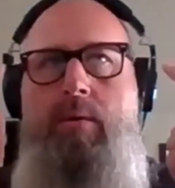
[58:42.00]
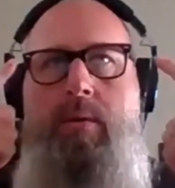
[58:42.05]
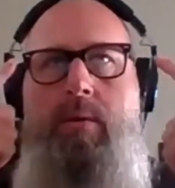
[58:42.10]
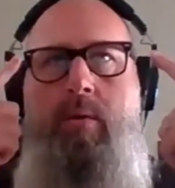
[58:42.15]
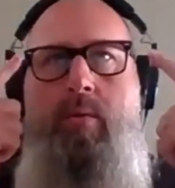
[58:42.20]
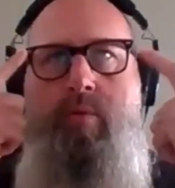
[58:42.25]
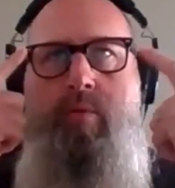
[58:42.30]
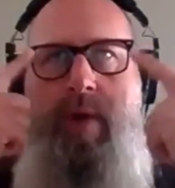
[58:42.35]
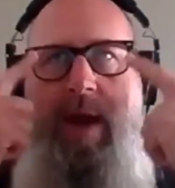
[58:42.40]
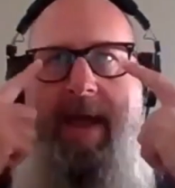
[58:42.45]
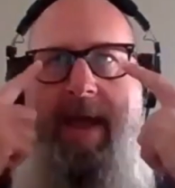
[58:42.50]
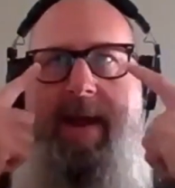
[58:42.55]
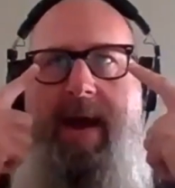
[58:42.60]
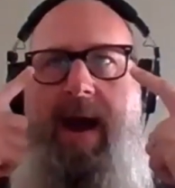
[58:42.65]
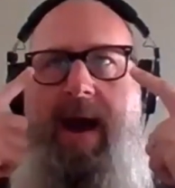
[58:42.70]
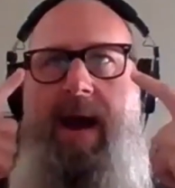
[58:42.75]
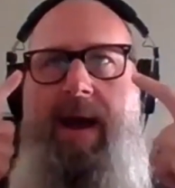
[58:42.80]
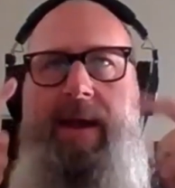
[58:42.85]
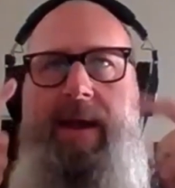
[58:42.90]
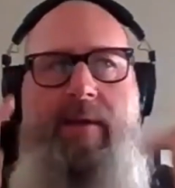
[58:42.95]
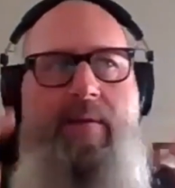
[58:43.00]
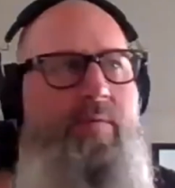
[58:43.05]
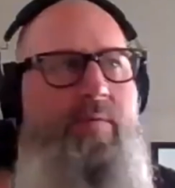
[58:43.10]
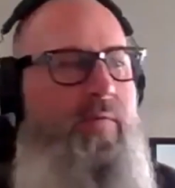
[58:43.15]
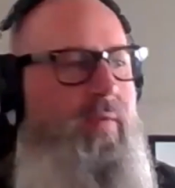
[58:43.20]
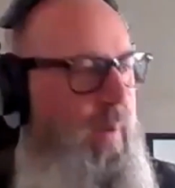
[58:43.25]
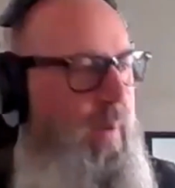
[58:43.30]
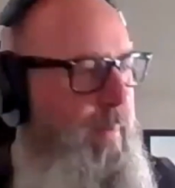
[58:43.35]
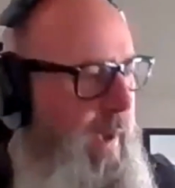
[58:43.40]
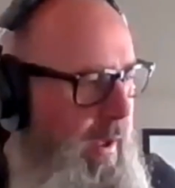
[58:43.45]
red
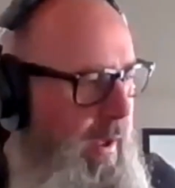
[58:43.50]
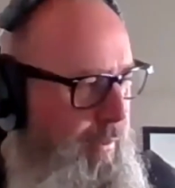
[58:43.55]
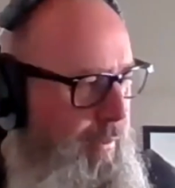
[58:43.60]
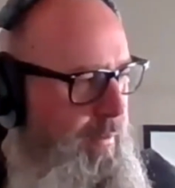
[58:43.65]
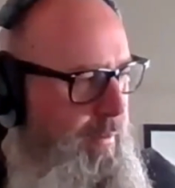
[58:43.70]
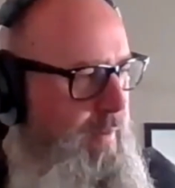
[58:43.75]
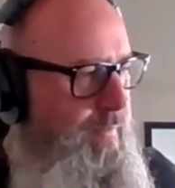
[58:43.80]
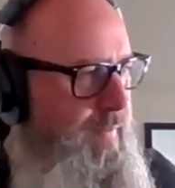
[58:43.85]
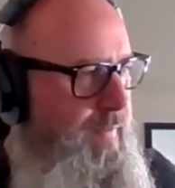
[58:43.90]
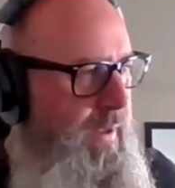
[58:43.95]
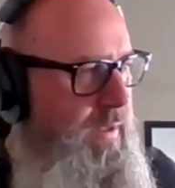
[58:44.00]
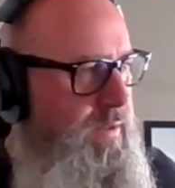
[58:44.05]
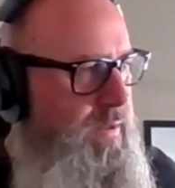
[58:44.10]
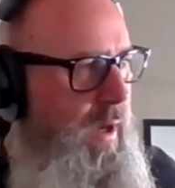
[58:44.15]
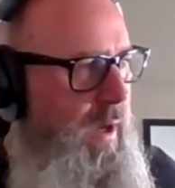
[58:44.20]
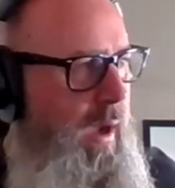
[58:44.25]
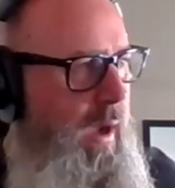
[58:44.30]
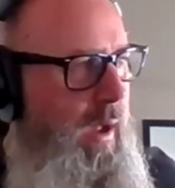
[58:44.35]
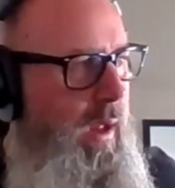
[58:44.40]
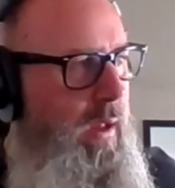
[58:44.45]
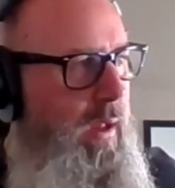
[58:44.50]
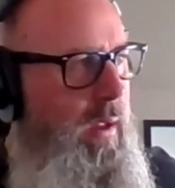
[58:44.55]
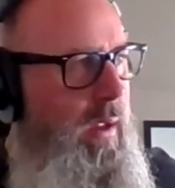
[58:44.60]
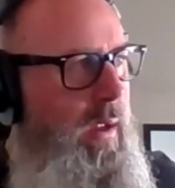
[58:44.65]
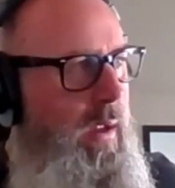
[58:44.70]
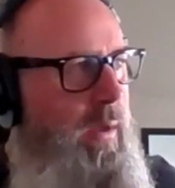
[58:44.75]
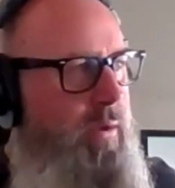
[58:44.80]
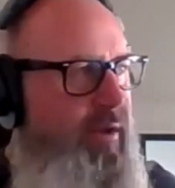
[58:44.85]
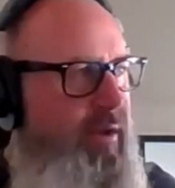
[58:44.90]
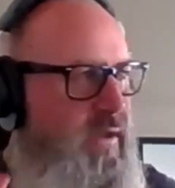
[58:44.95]
eyes about 3 feet tall,
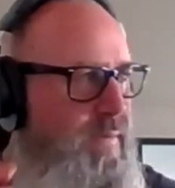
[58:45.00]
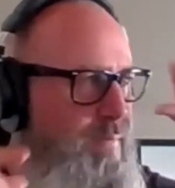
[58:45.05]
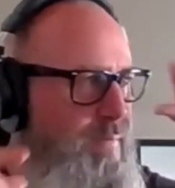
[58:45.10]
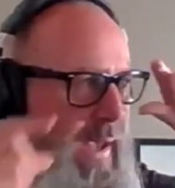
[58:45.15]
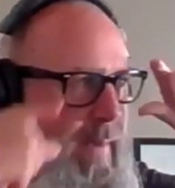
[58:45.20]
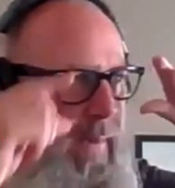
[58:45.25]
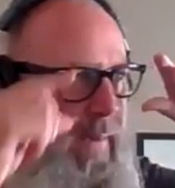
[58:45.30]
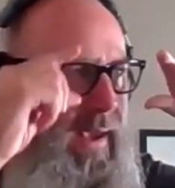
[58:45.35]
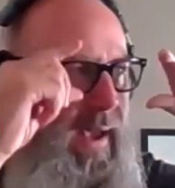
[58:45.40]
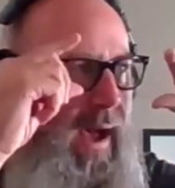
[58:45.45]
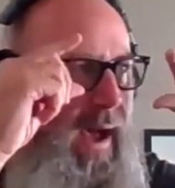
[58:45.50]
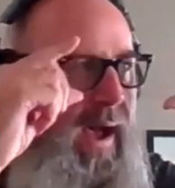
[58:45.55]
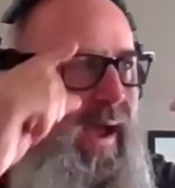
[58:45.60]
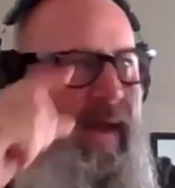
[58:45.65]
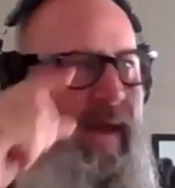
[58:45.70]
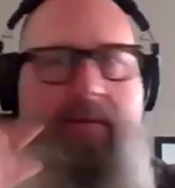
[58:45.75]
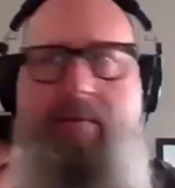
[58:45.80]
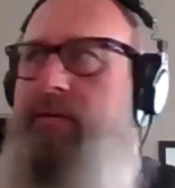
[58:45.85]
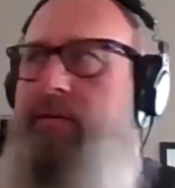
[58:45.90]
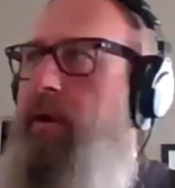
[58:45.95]
just beaming eyes,